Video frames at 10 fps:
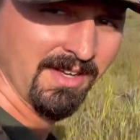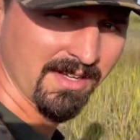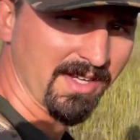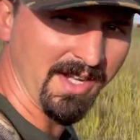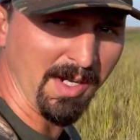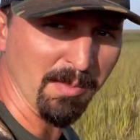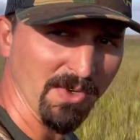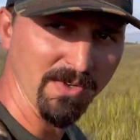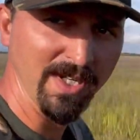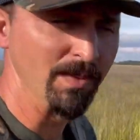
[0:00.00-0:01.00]
Got Amber
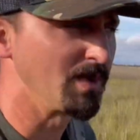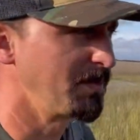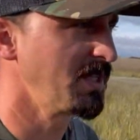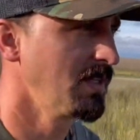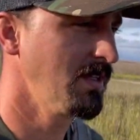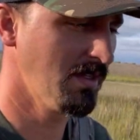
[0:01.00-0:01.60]
and Reed with me.